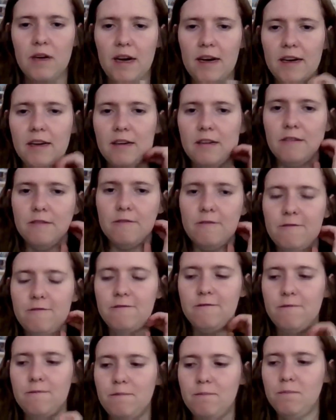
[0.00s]
of
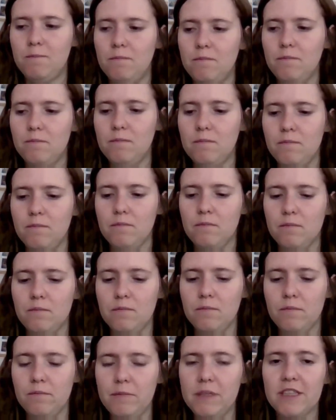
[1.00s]

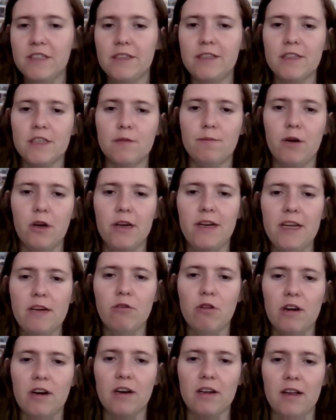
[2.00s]
basically this monkey
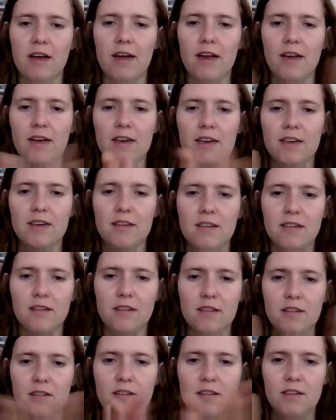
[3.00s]
where it like
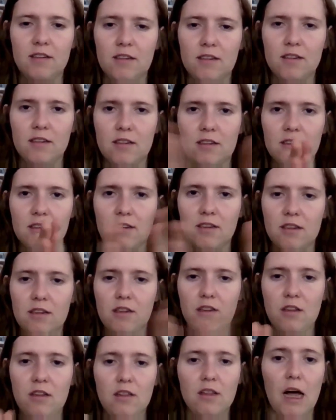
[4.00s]

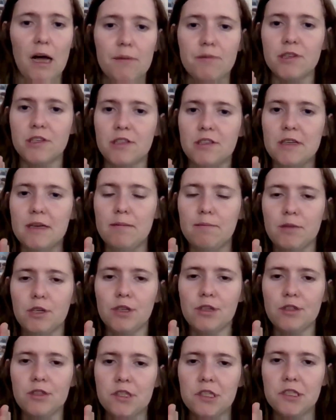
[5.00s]
claps the
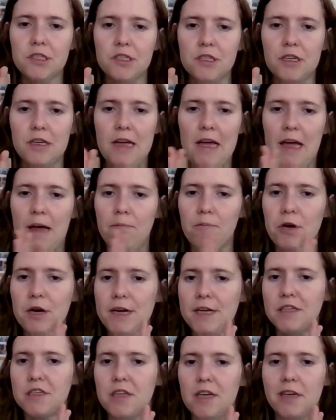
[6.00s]
cymbals and
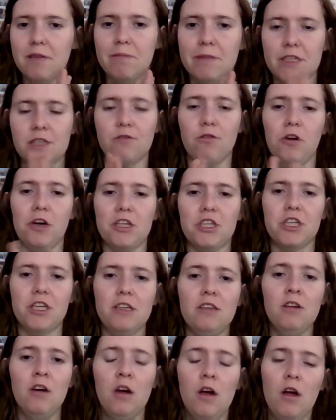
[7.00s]
brings like
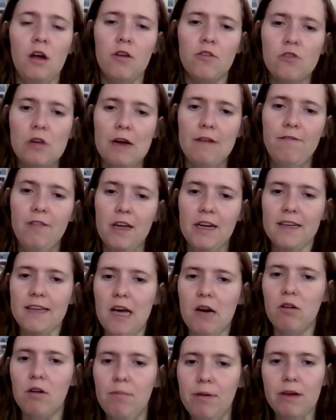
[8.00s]
misfortune. So I think
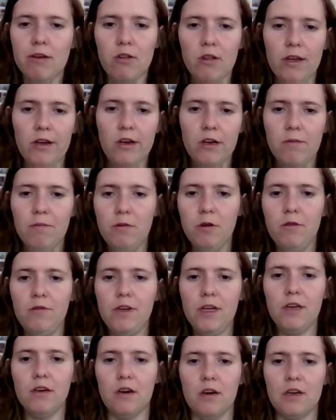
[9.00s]
that would be a really good
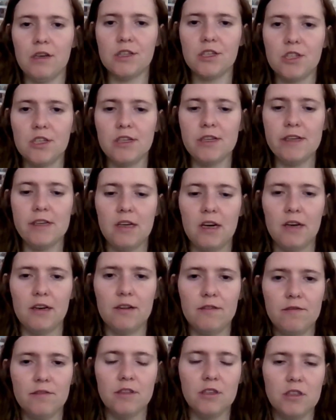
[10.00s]
movie, honestly. I don't
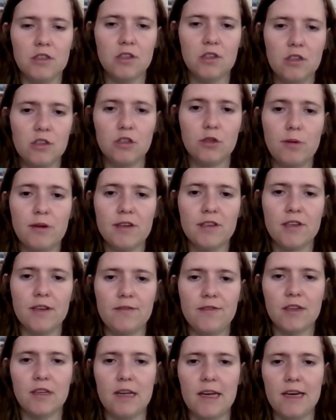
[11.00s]
know if there's probably
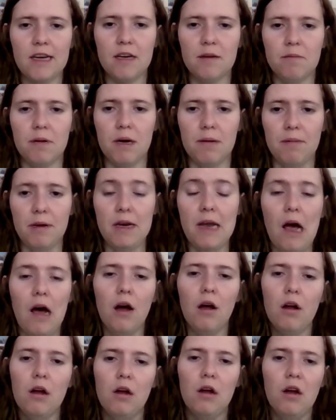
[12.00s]
something like it, but I mean,
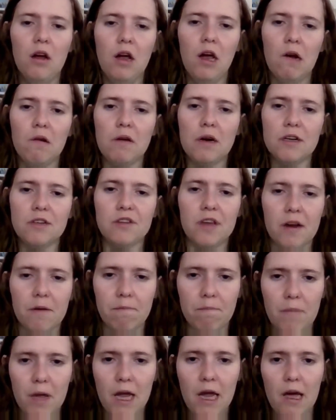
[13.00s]
yeah. Where I was like,
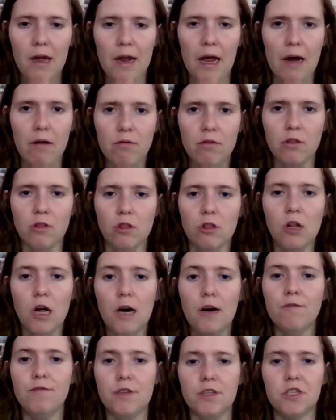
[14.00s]
man, I would
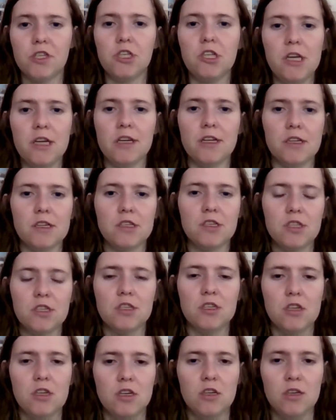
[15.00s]
love to see
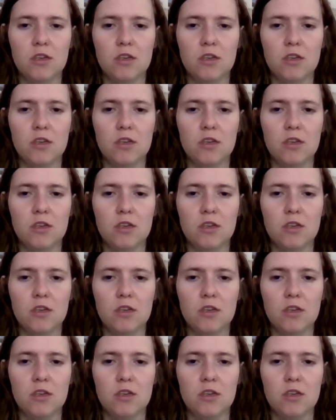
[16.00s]
this